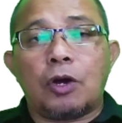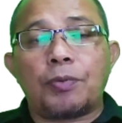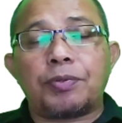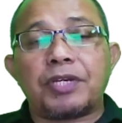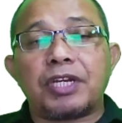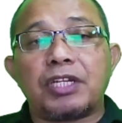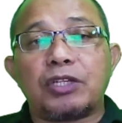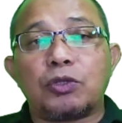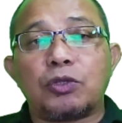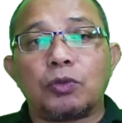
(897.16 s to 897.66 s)

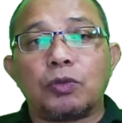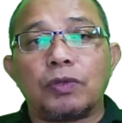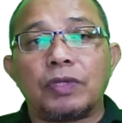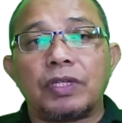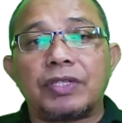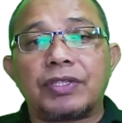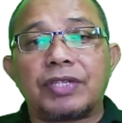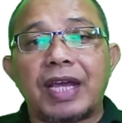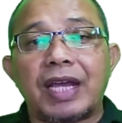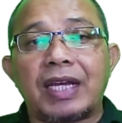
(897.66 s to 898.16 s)
Option 2.
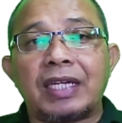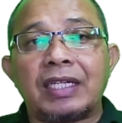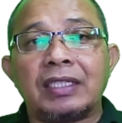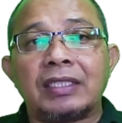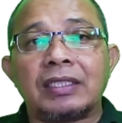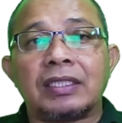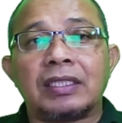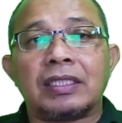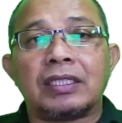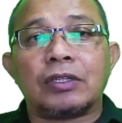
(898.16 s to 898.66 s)
The
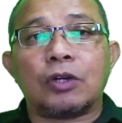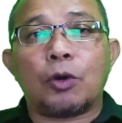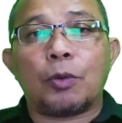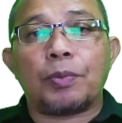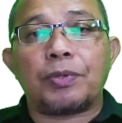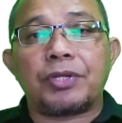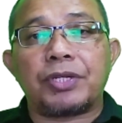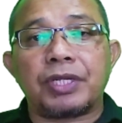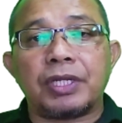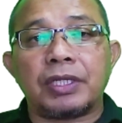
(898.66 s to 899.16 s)
second
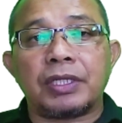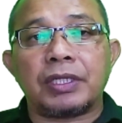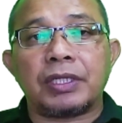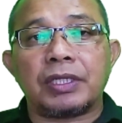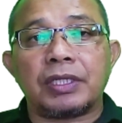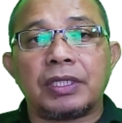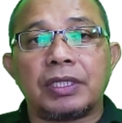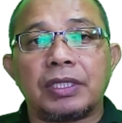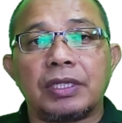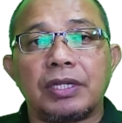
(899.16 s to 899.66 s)
option
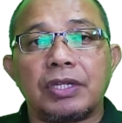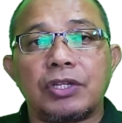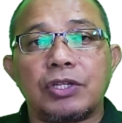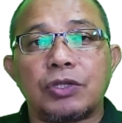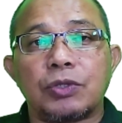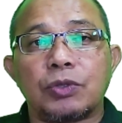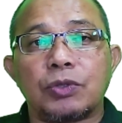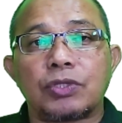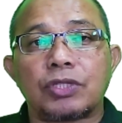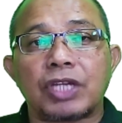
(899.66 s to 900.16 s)

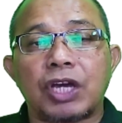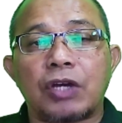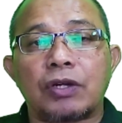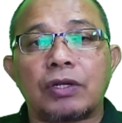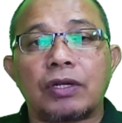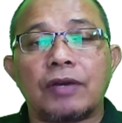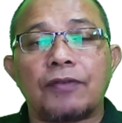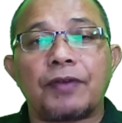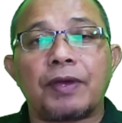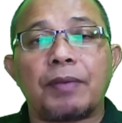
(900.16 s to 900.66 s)
should
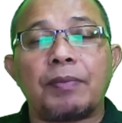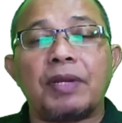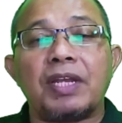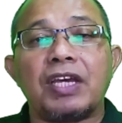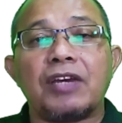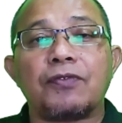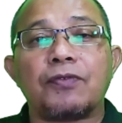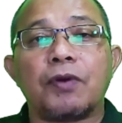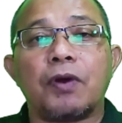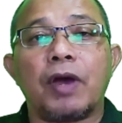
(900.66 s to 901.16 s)
sound
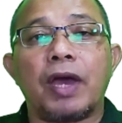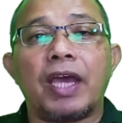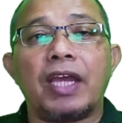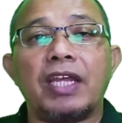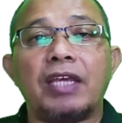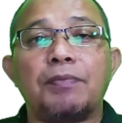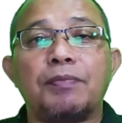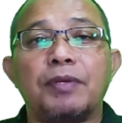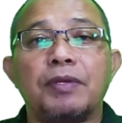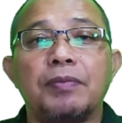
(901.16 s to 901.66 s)
familiar for any